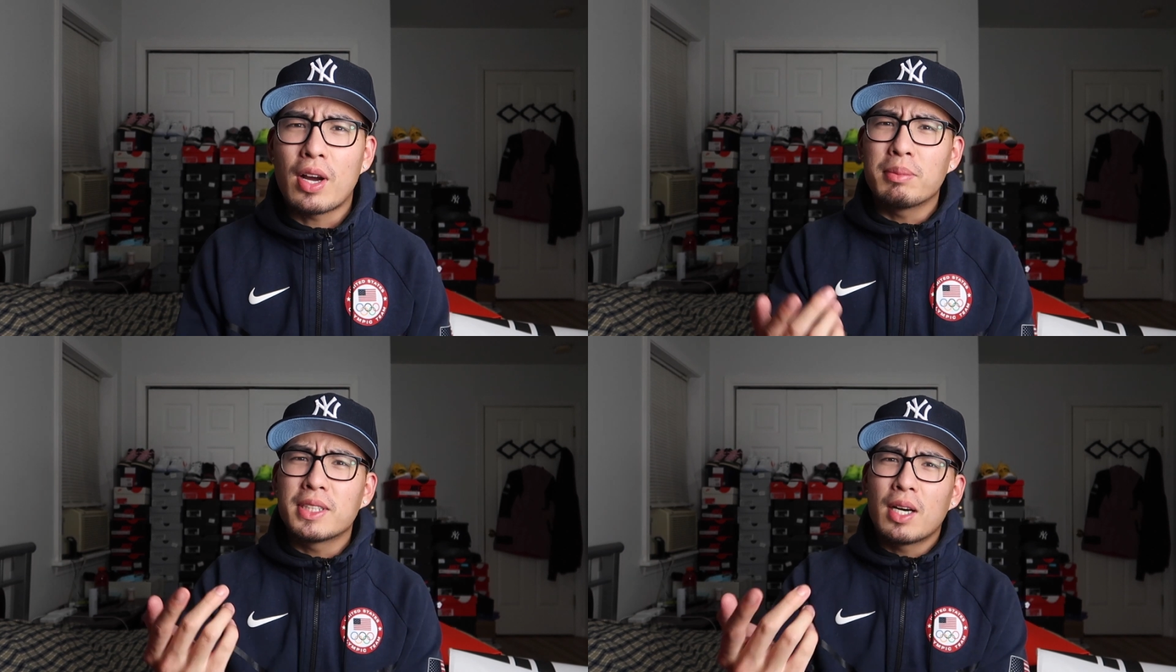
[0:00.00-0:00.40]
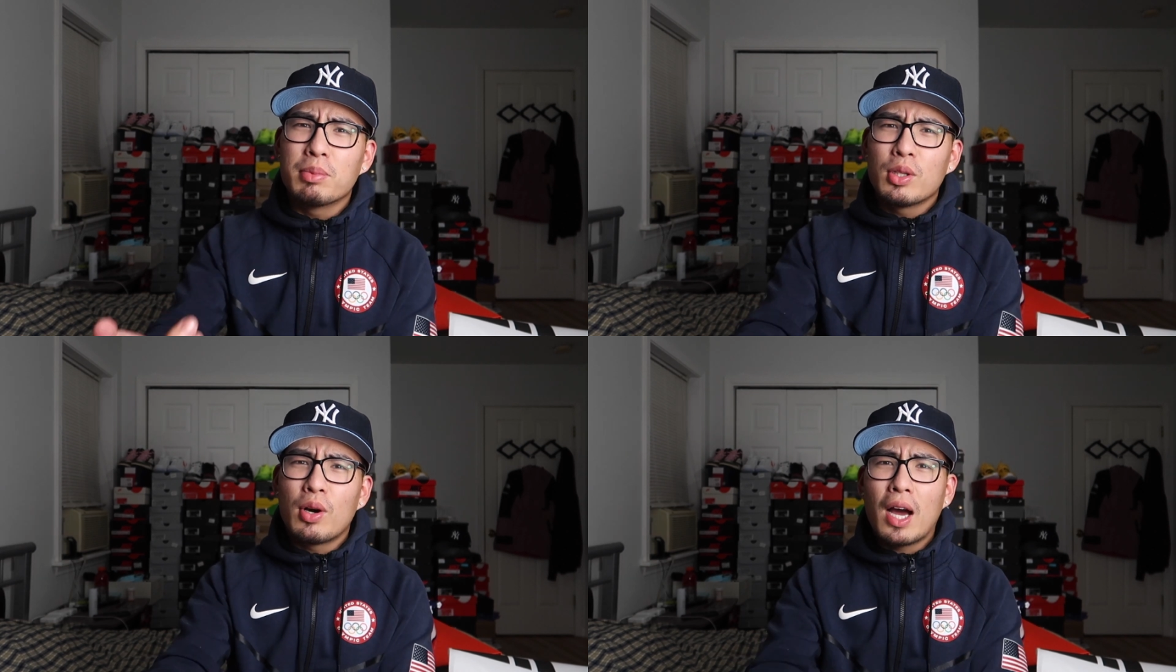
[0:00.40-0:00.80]
Comment down
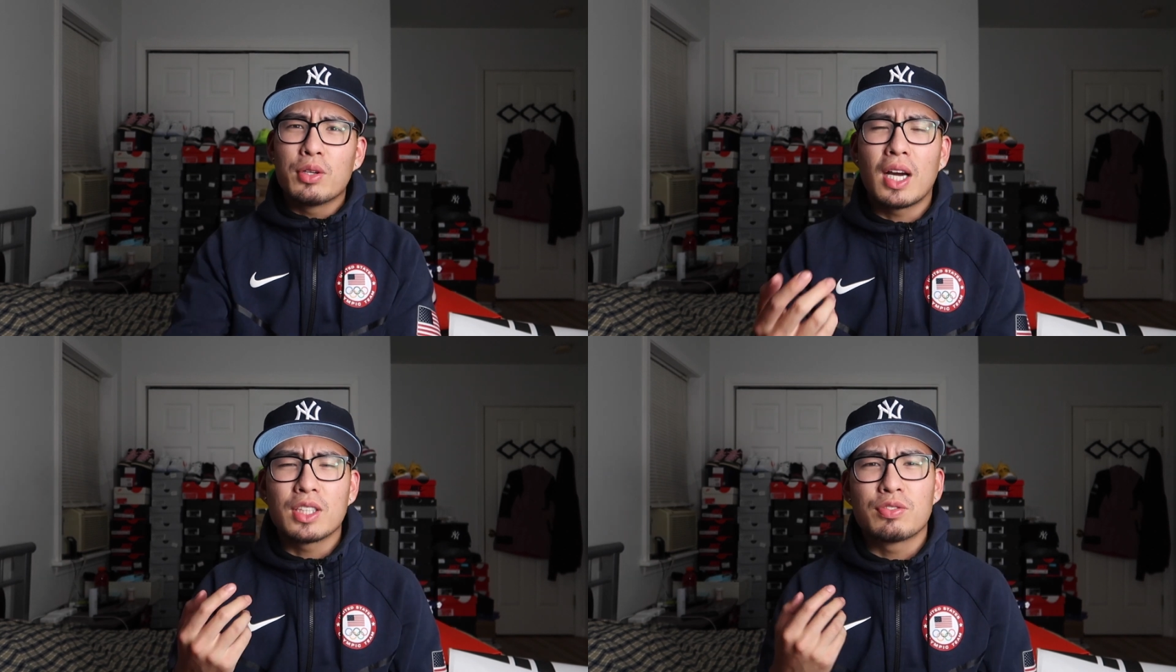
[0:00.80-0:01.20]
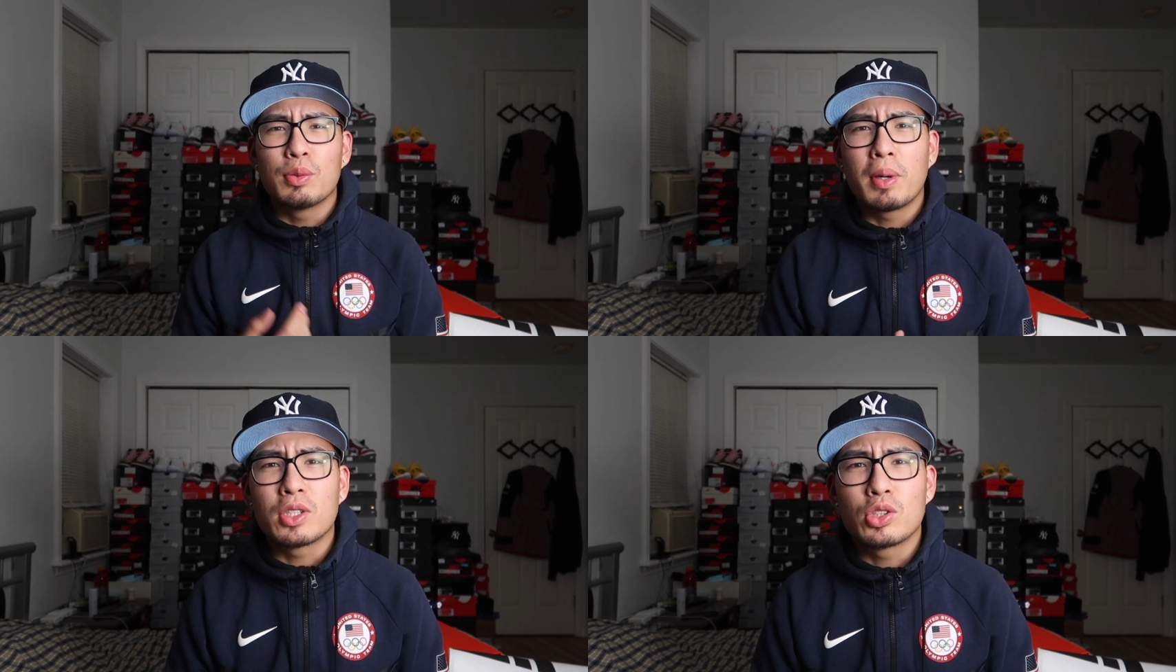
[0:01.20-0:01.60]
below how you guys feel
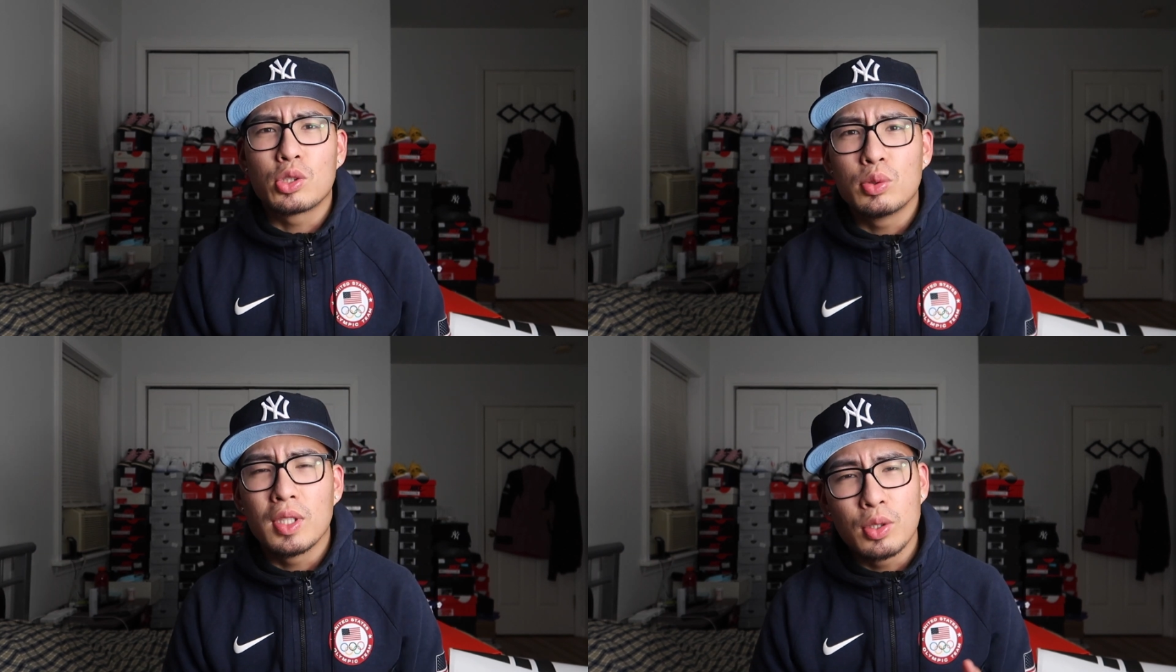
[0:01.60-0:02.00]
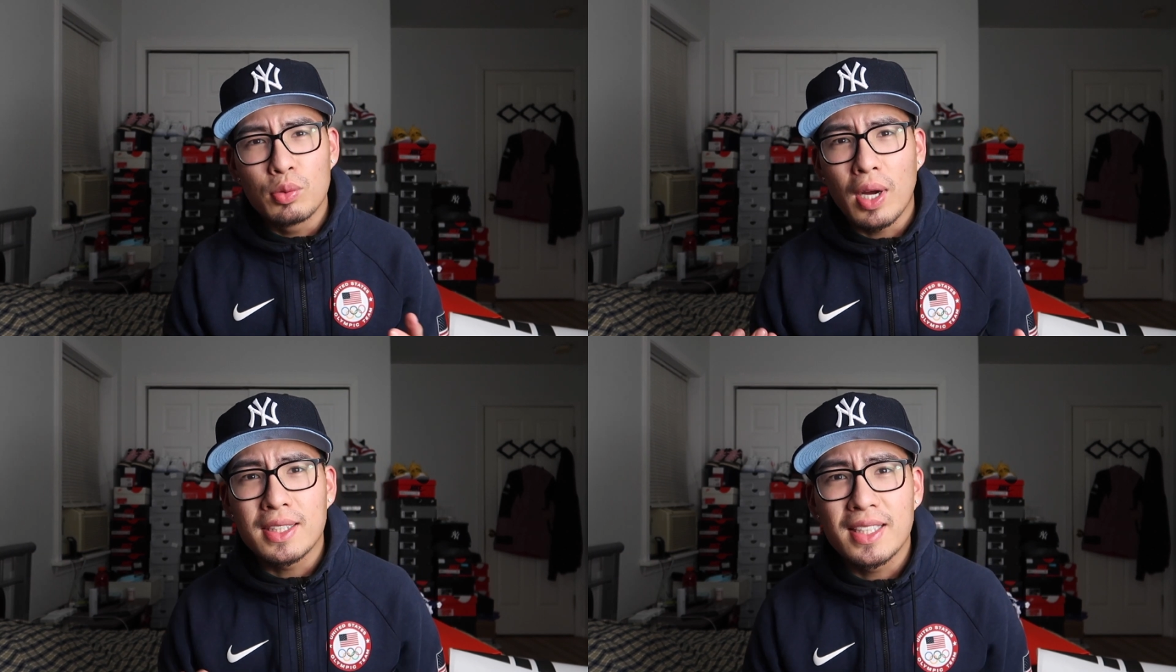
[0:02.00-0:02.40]
about the shoe. Did you
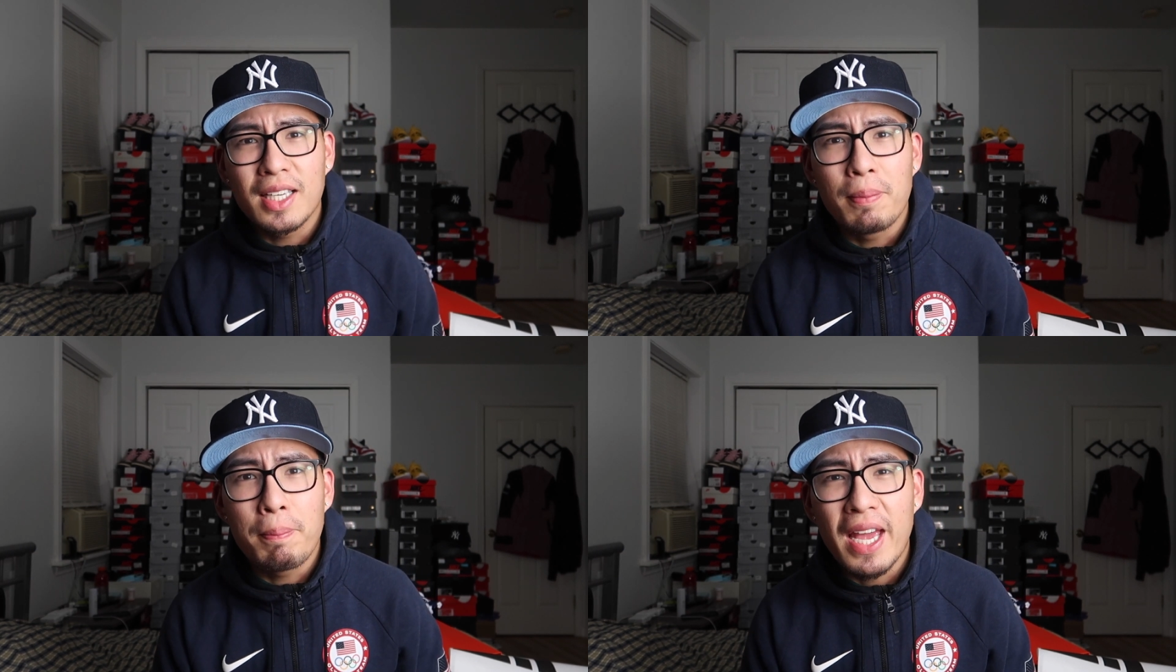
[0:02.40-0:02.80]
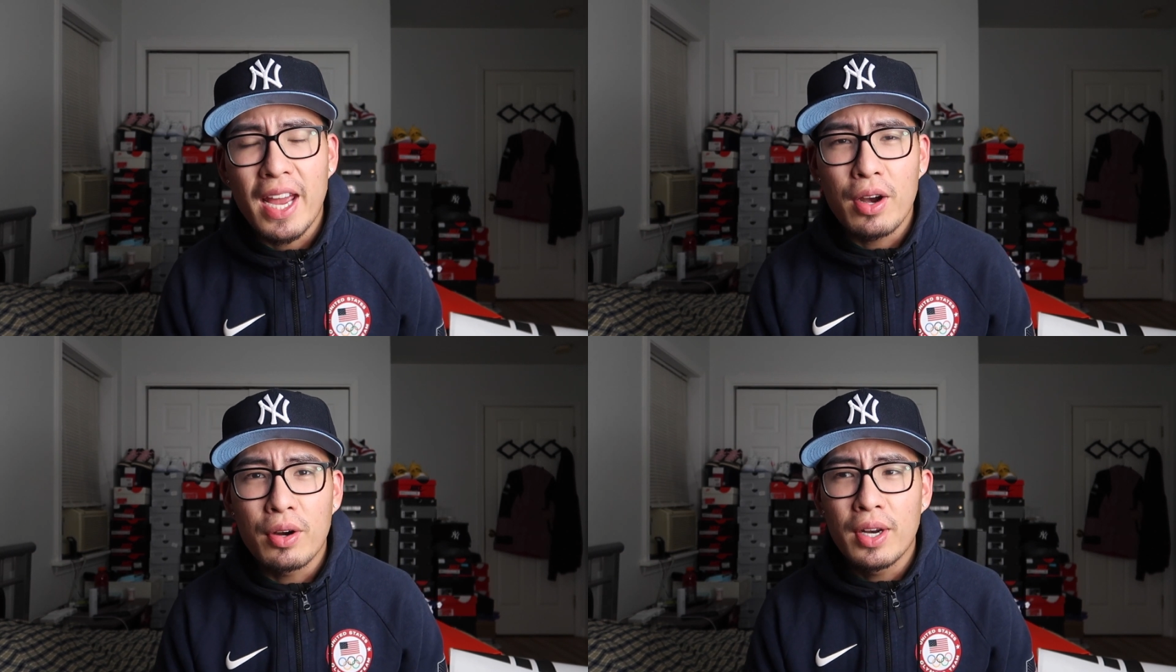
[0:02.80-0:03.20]
guys get a
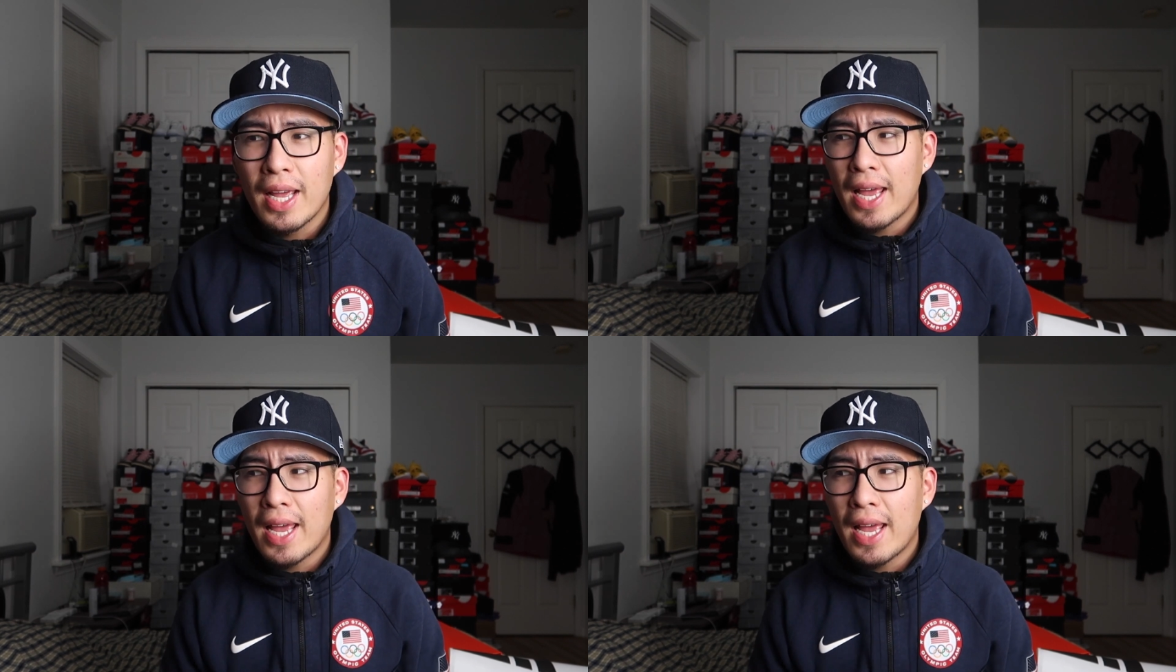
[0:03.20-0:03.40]
pair?